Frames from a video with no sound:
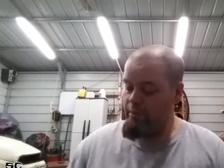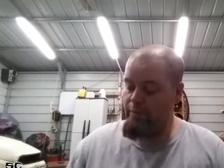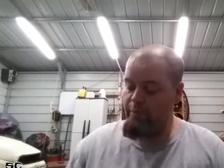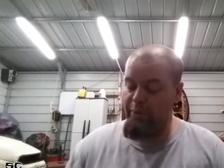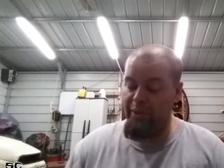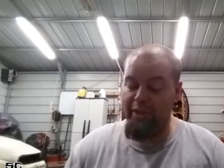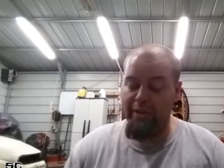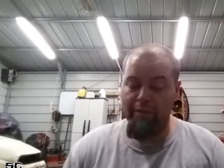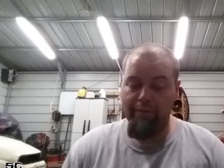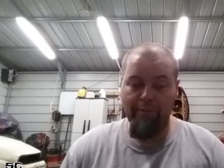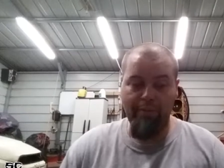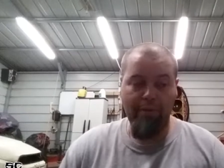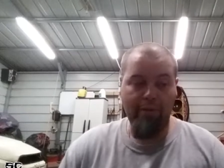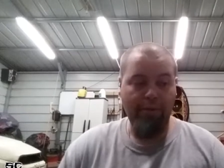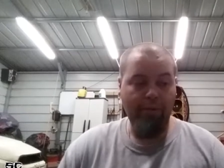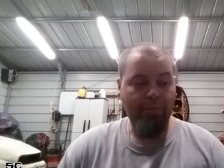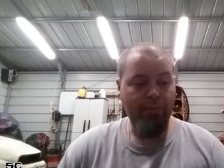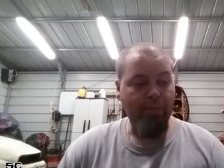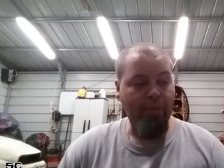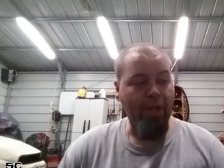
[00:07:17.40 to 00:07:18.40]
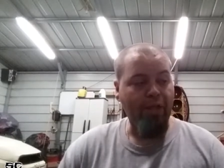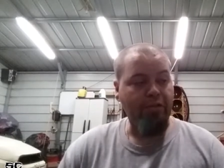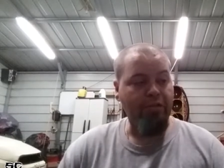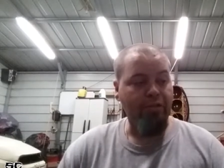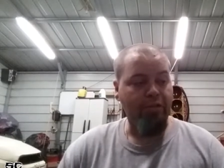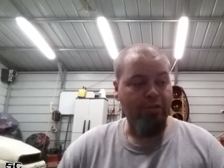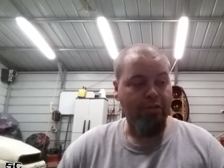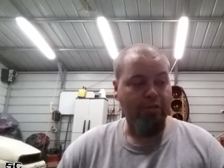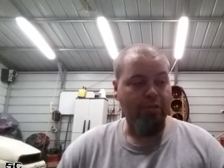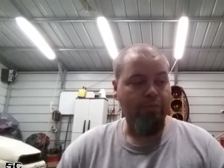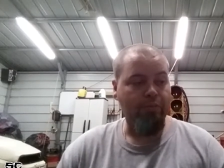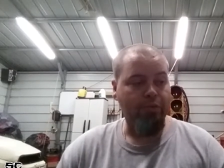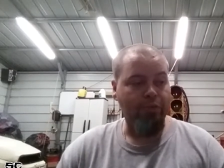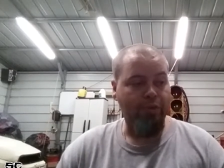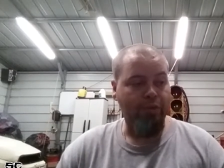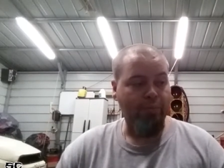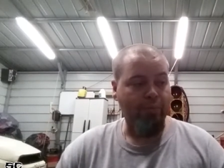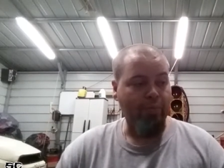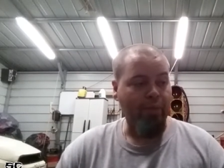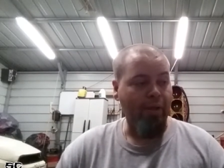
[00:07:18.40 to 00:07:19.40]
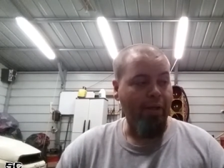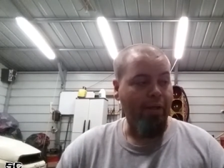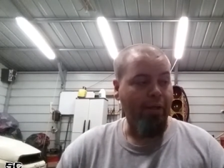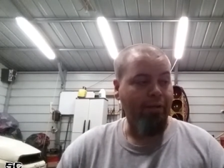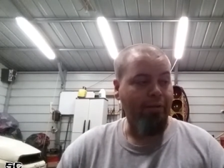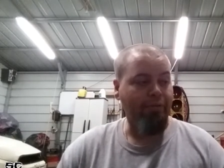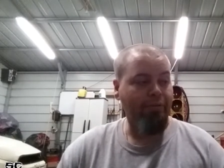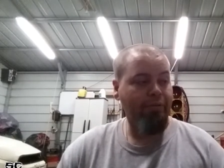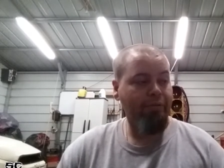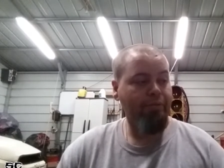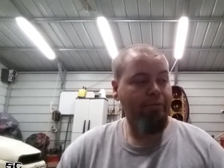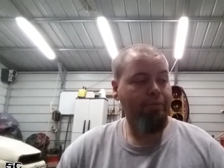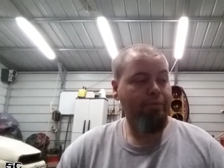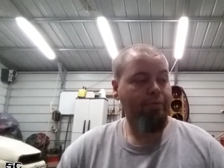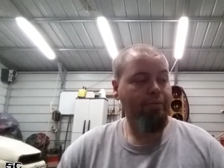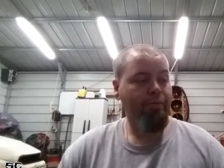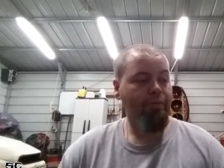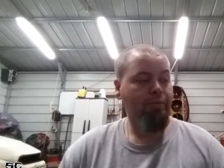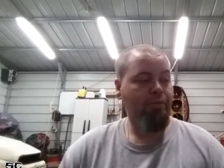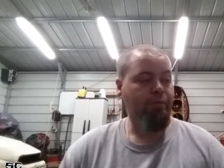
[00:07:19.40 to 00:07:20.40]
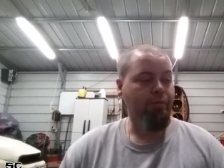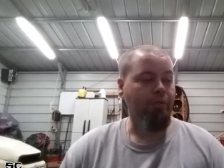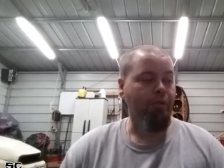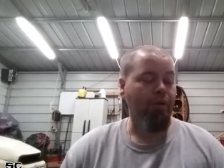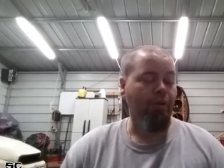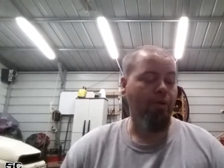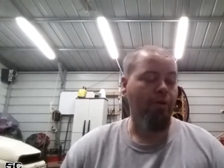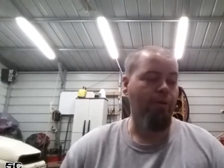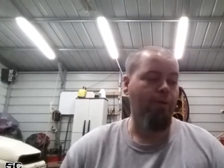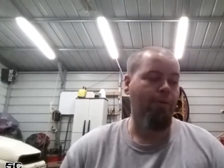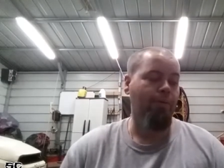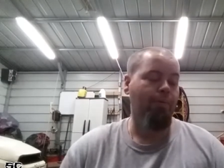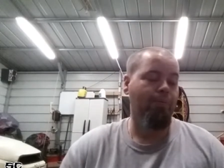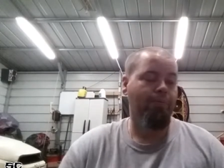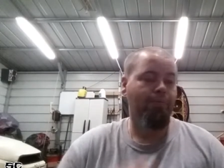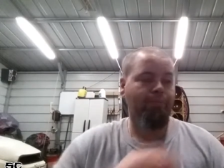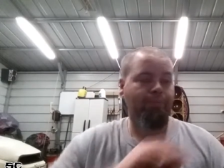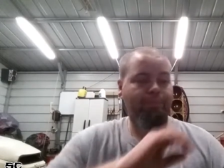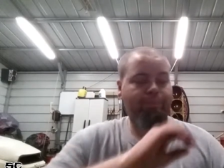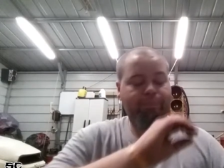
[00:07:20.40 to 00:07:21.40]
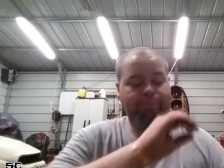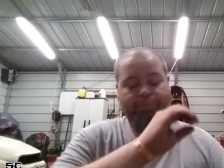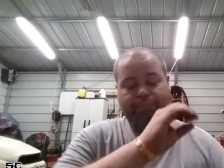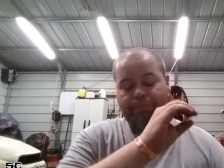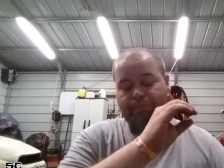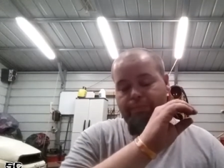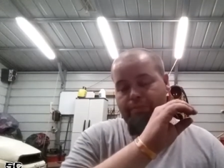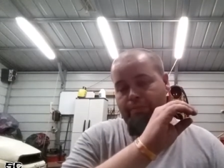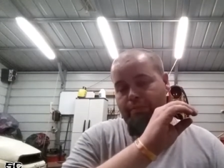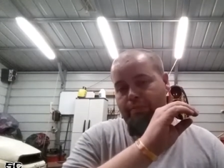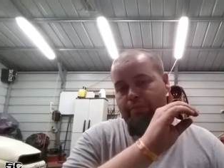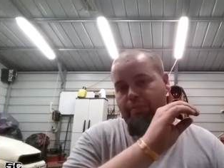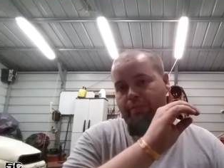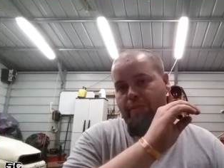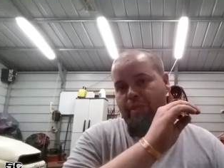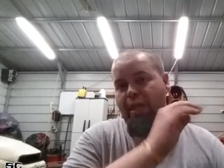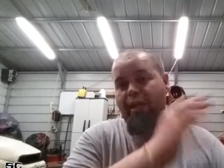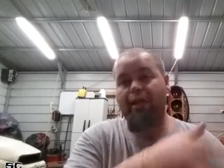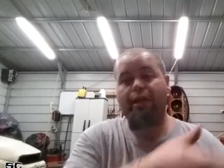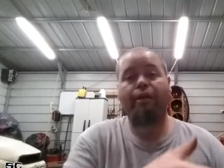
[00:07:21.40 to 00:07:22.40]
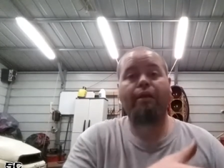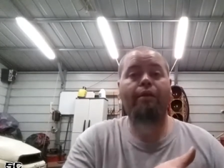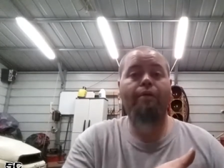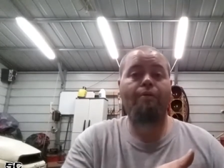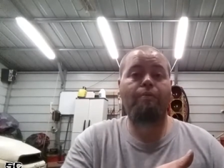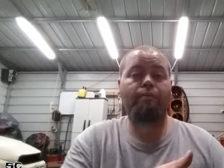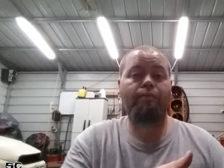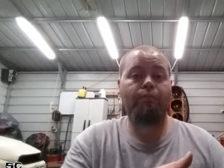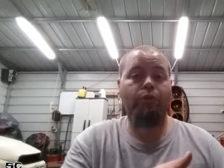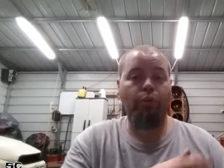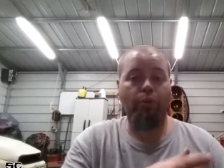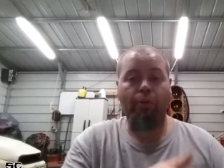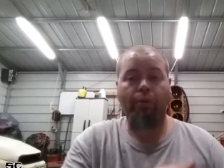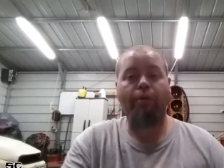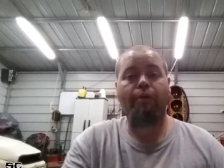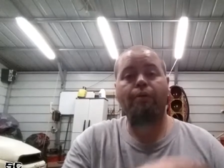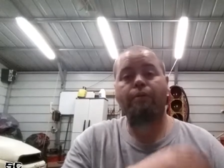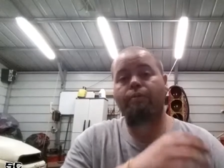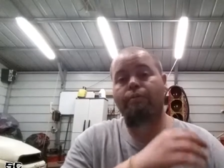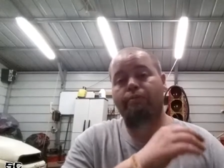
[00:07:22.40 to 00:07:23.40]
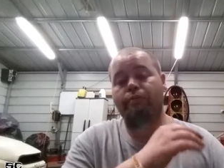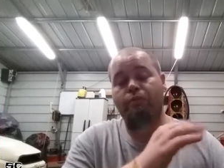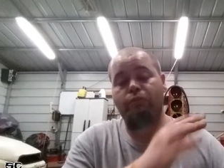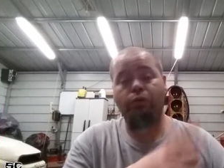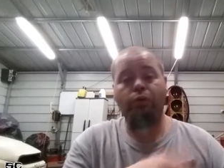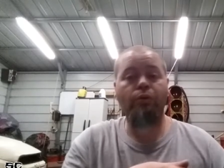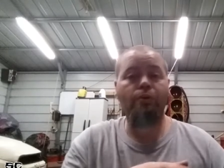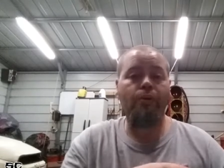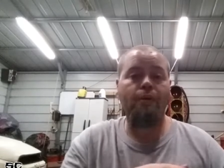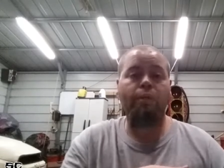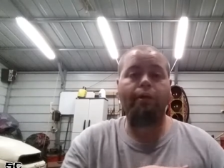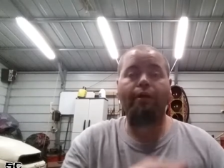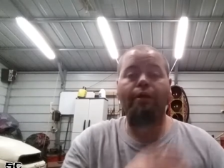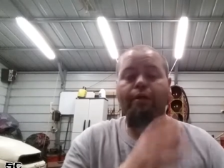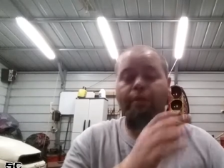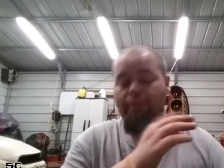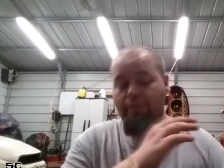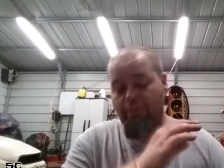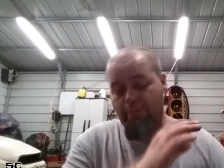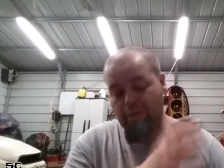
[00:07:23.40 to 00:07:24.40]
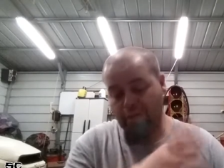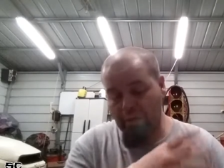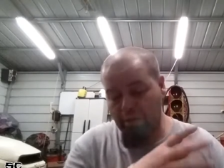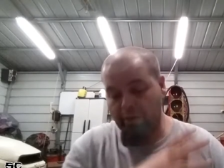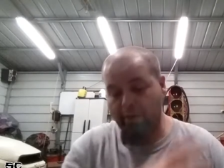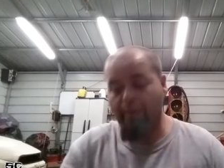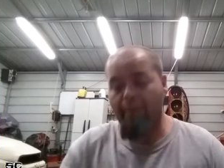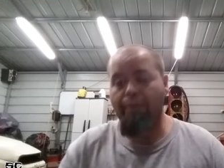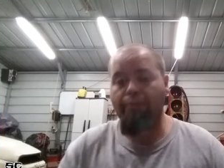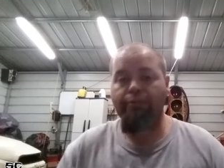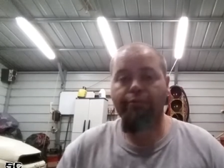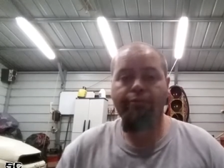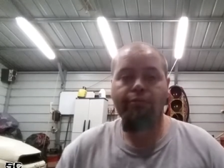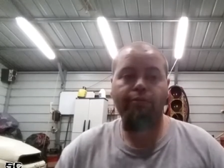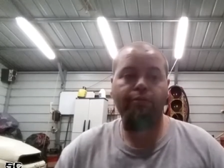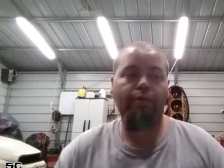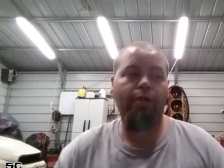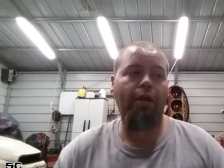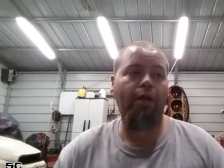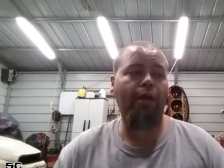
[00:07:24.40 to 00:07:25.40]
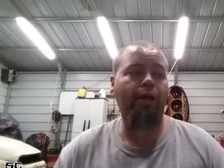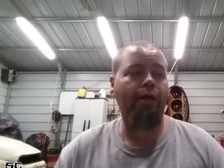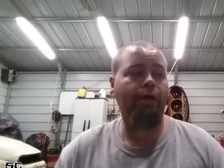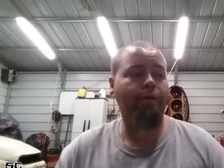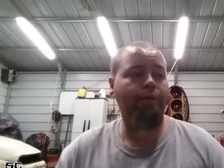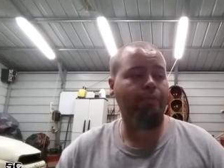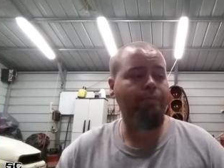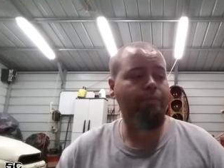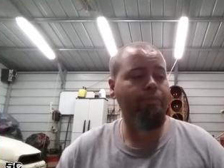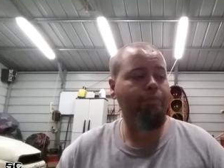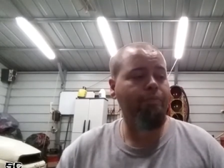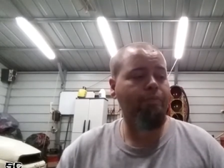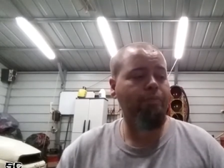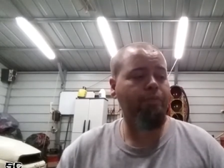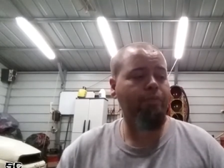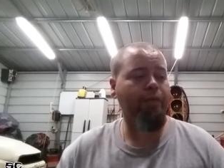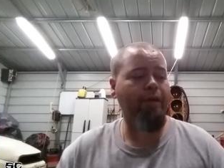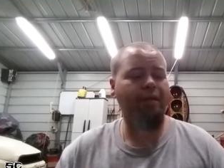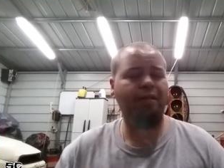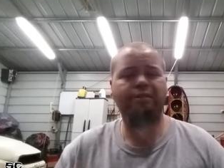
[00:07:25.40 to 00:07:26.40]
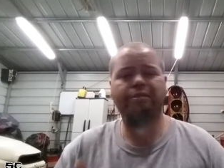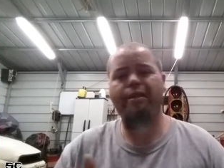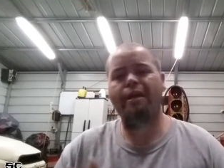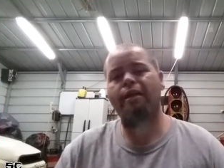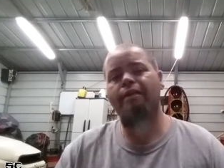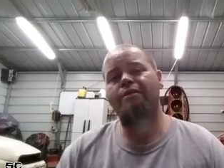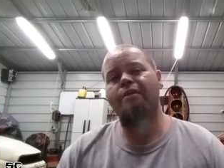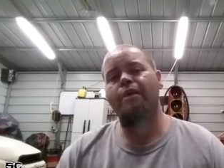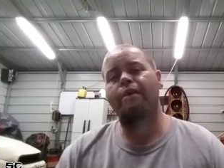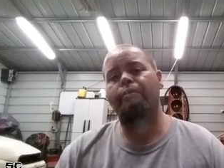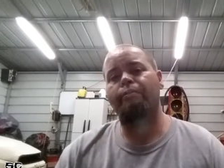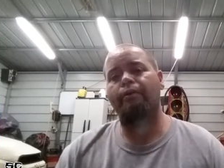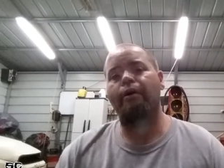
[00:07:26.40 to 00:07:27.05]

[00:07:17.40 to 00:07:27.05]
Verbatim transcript: But anyway, back to the subject in mind. Um, I get to work, do it, get off, and I decide to take a